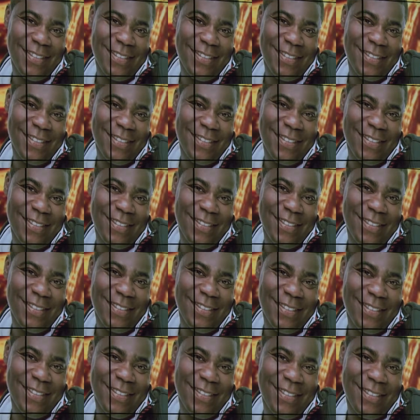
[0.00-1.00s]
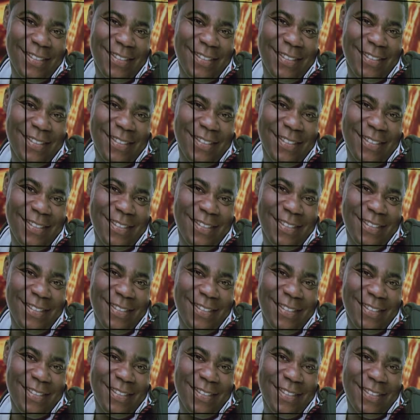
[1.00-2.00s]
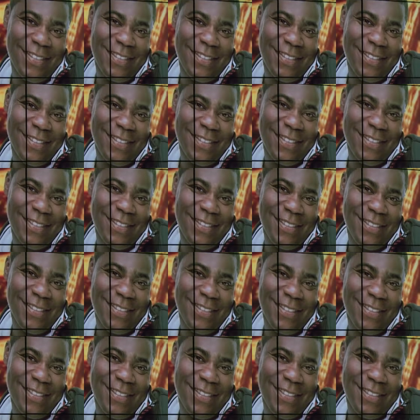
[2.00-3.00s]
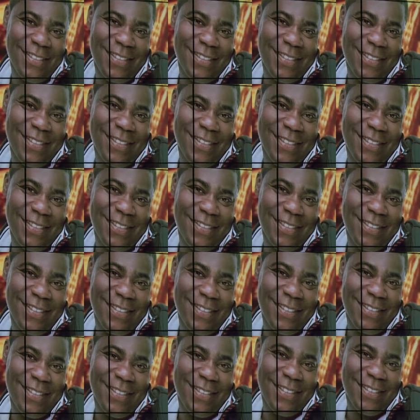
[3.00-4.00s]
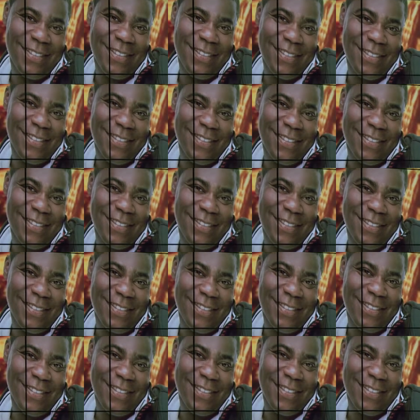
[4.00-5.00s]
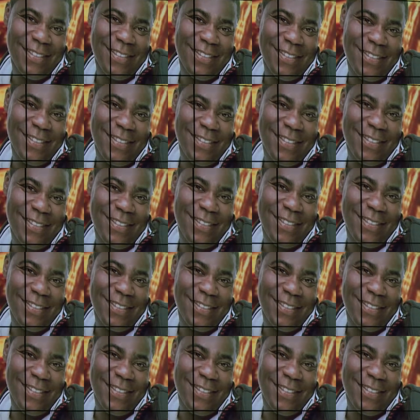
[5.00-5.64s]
No words are spoken by the person on screen.